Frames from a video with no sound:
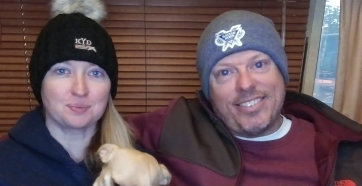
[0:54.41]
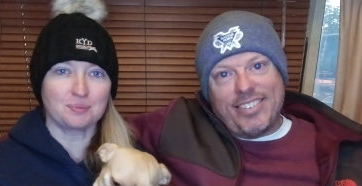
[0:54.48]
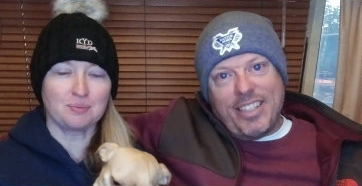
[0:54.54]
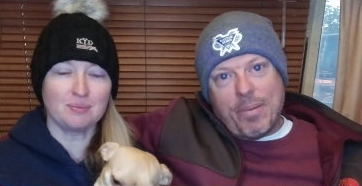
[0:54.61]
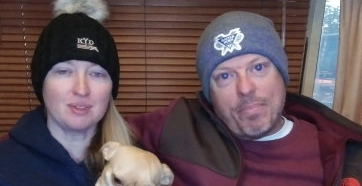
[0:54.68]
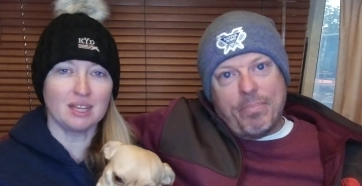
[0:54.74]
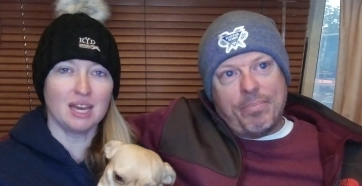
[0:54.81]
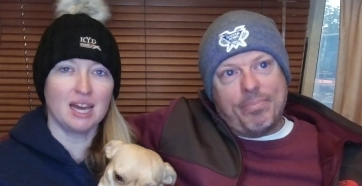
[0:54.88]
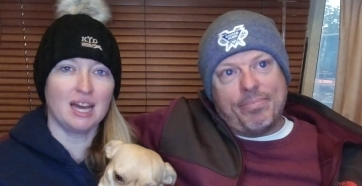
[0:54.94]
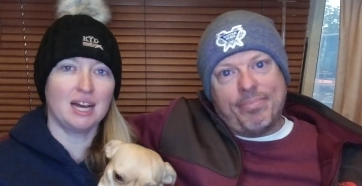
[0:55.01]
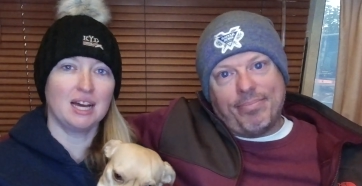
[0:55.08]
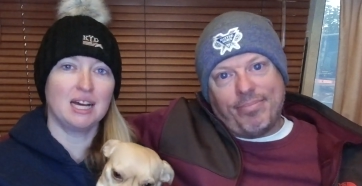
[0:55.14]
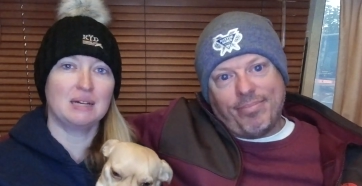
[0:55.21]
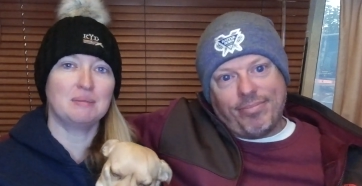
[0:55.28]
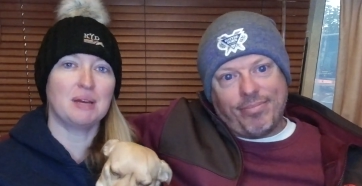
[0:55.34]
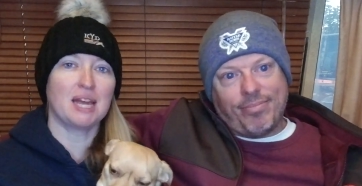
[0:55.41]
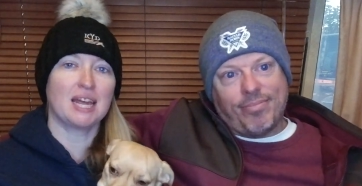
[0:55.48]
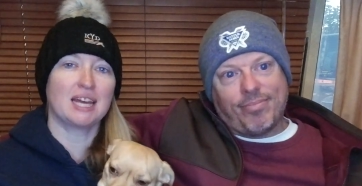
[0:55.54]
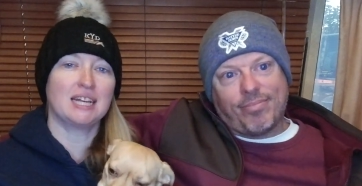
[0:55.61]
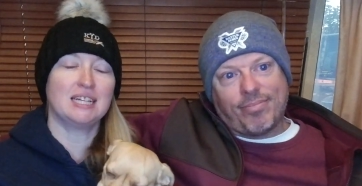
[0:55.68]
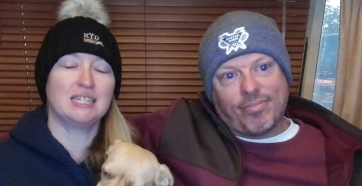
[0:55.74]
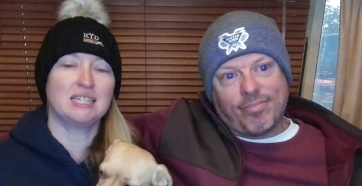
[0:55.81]
Speaker 1: Yep. Um,
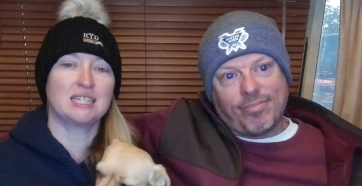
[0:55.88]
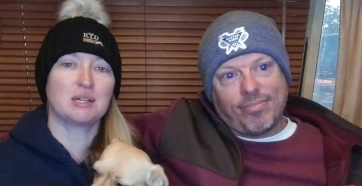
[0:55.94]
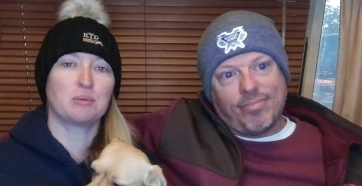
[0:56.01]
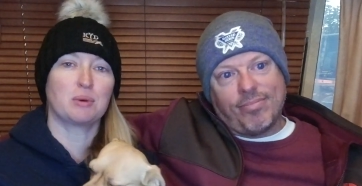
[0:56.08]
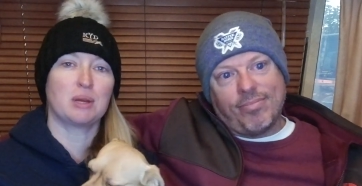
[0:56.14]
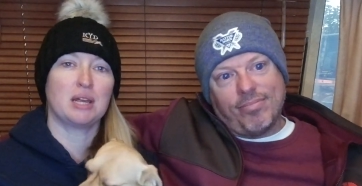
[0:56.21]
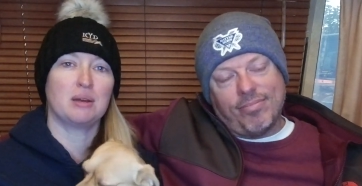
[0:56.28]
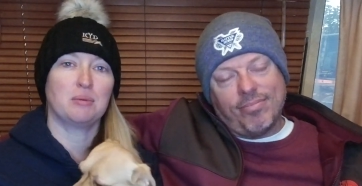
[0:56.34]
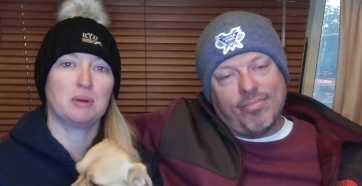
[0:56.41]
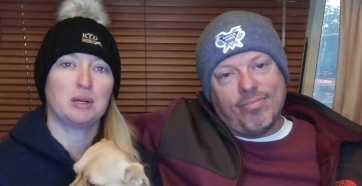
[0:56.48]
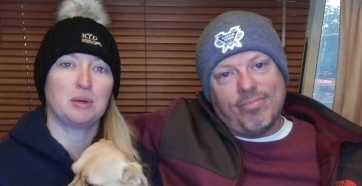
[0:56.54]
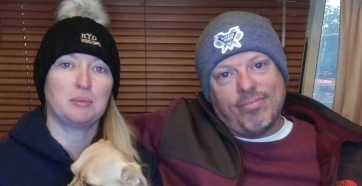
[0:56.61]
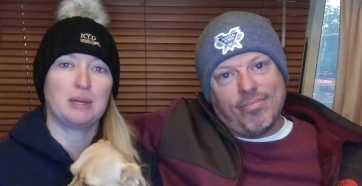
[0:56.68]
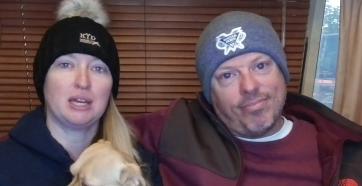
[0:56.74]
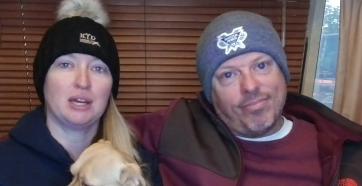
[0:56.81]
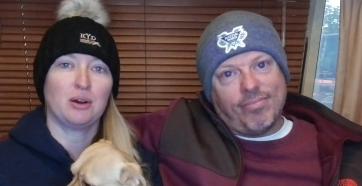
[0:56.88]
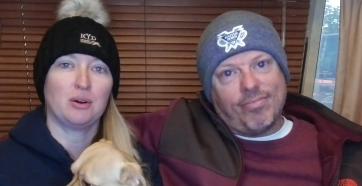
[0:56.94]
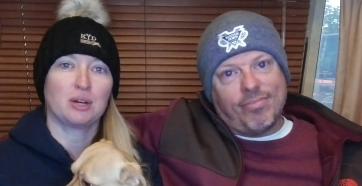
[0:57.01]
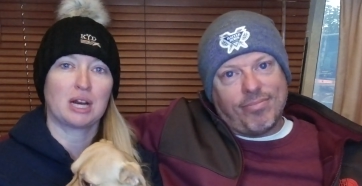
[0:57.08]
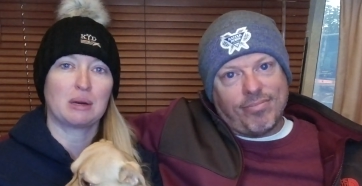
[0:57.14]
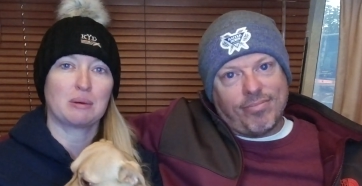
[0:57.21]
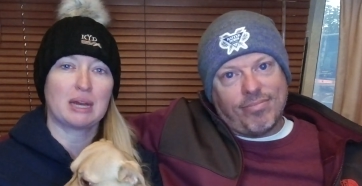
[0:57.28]
and we will be on
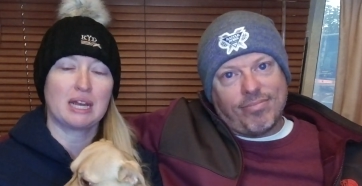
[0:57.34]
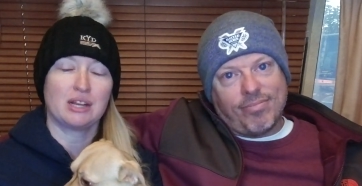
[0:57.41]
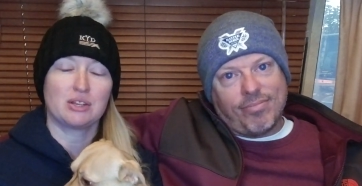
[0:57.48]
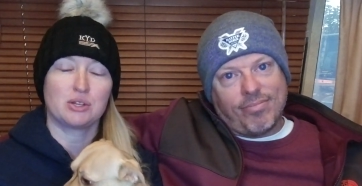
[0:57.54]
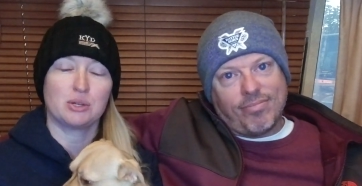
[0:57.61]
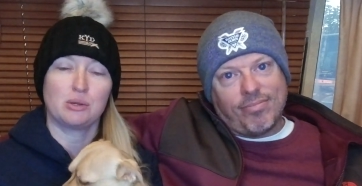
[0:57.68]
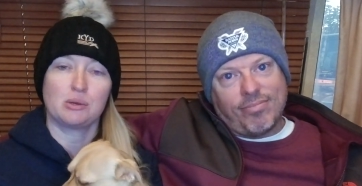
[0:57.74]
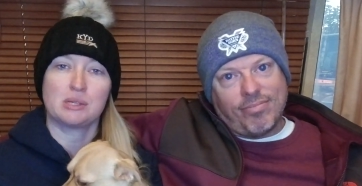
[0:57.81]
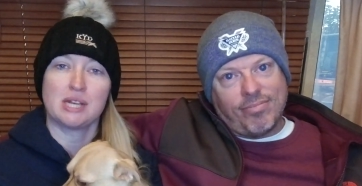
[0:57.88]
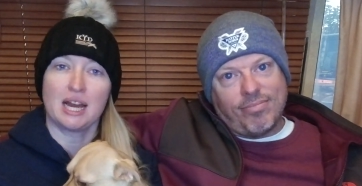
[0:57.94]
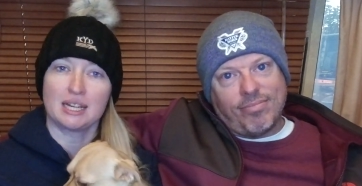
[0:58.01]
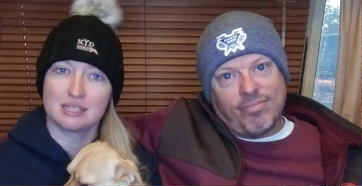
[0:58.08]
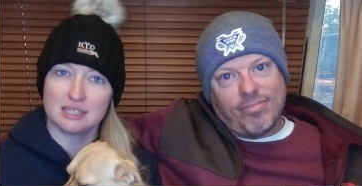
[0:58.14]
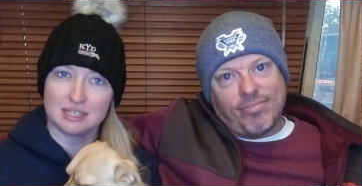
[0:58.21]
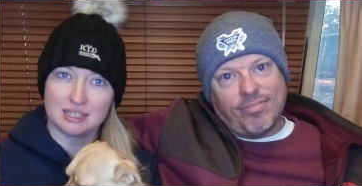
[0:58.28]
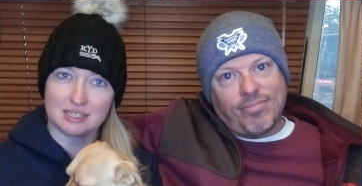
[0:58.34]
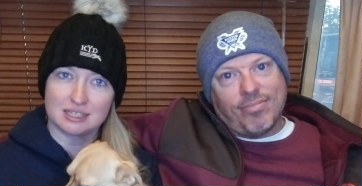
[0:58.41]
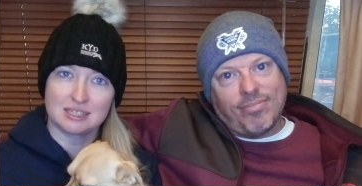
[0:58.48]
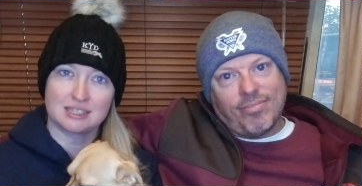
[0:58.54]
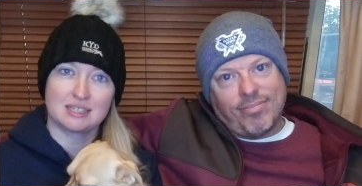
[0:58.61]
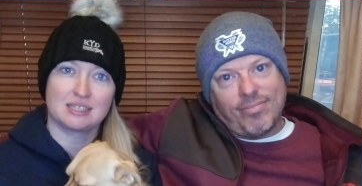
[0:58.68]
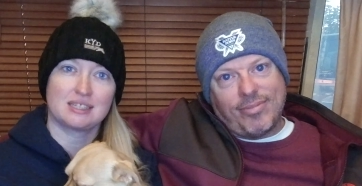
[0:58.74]
our way to Texas.
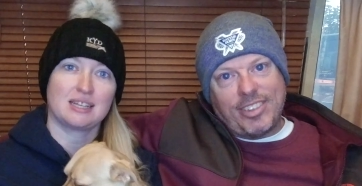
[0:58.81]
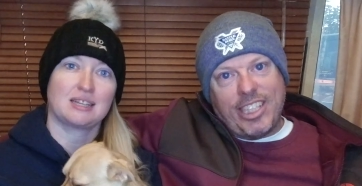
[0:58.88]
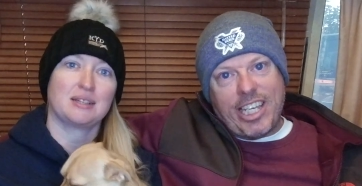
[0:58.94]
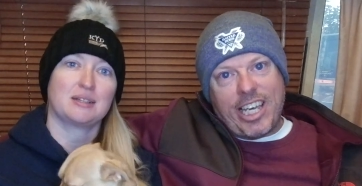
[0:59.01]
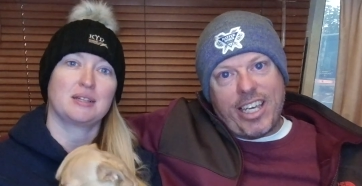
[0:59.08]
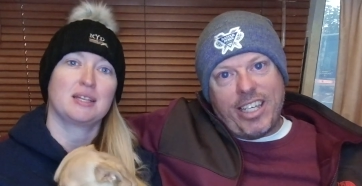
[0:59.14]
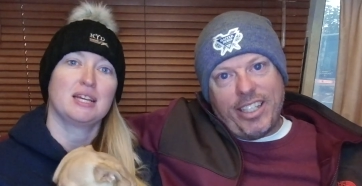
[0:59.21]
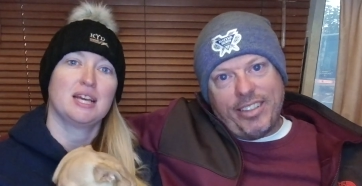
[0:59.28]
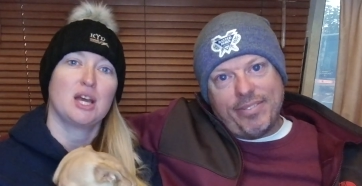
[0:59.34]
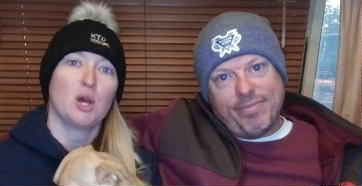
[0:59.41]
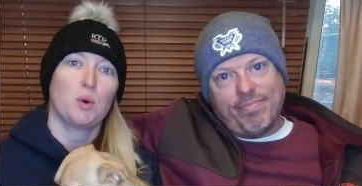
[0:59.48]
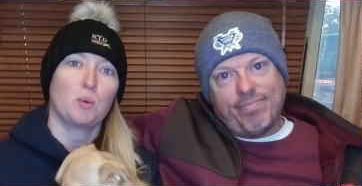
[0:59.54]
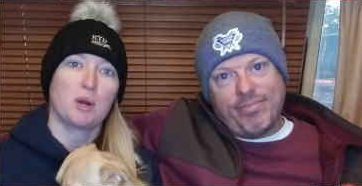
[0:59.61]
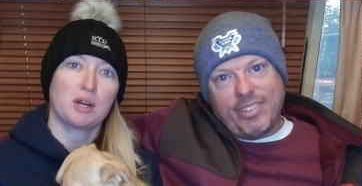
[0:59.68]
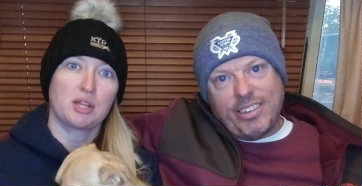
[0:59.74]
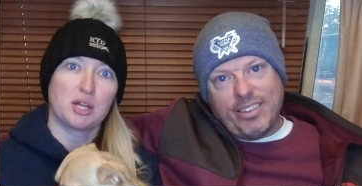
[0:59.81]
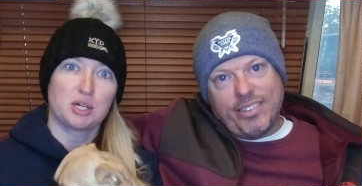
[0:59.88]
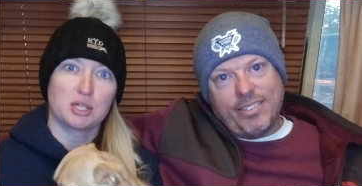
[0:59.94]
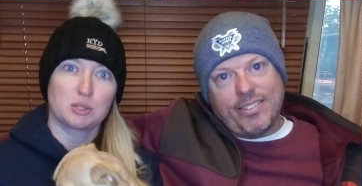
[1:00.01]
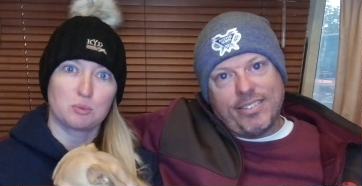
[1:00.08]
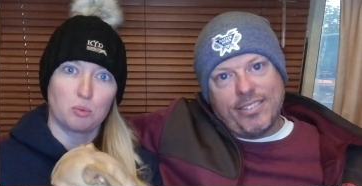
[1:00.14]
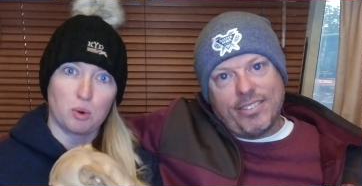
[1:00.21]
Yay. Where
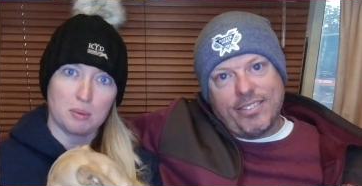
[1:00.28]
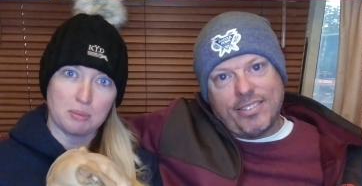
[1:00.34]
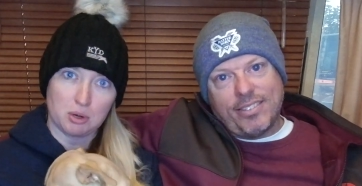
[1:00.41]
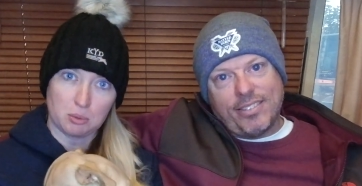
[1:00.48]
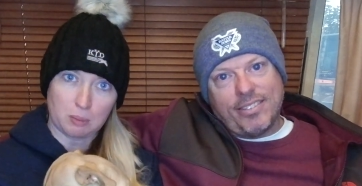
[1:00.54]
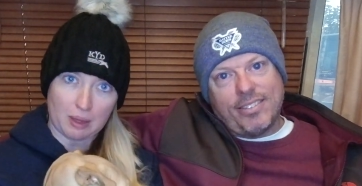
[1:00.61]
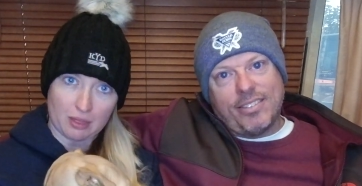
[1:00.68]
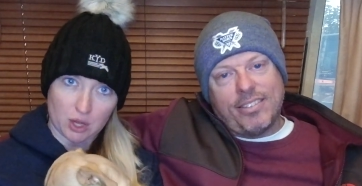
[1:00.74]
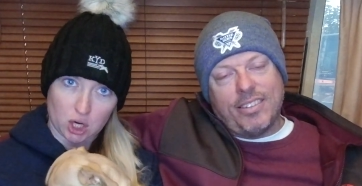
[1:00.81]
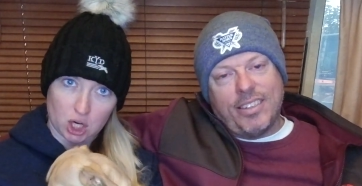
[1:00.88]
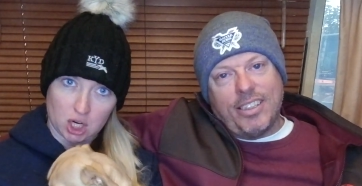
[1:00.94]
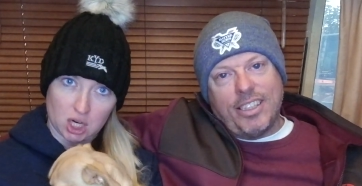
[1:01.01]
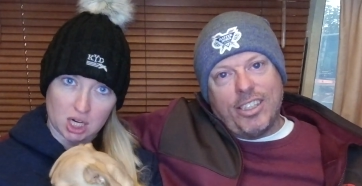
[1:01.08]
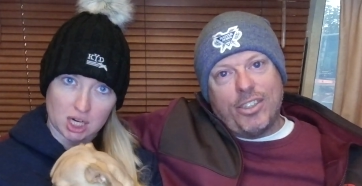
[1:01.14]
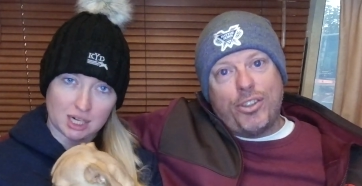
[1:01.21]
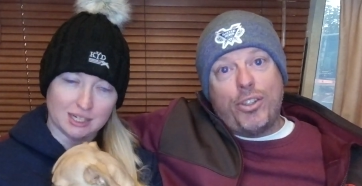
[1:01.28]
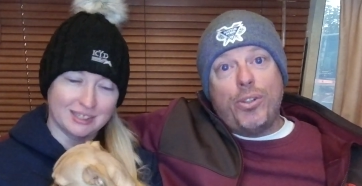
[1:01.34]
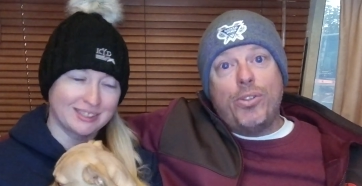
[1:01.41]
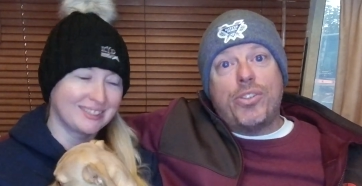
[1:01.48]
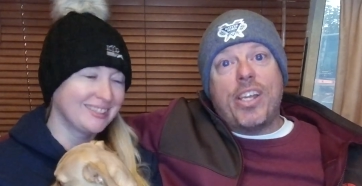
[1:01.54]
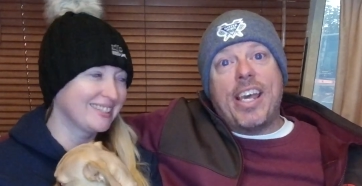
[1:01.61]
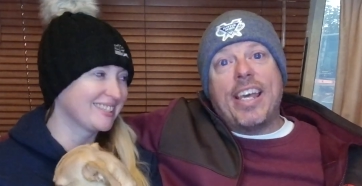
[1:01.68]
there's warmer weather.
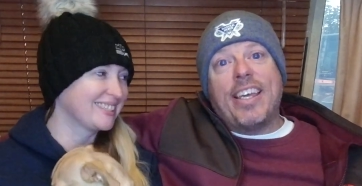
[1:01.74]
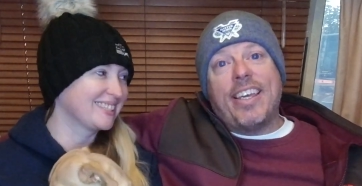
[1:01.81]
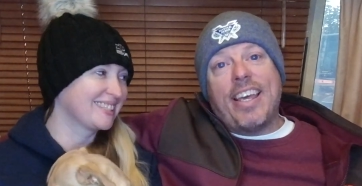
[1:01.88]
Tuesday,